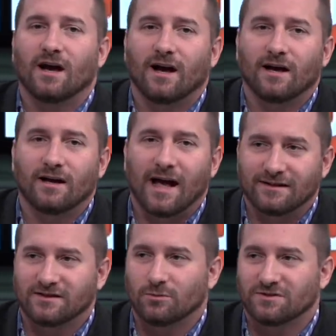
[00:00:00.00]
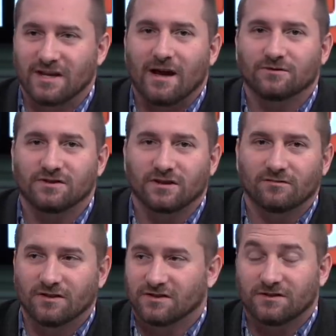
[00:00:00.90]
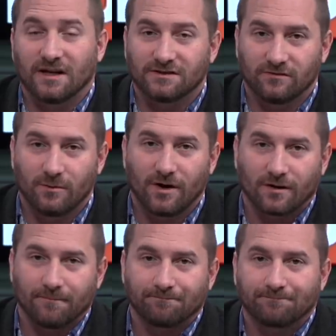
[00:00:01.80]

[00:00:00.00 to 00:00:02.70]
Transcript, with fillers: as he was announcing the success of America.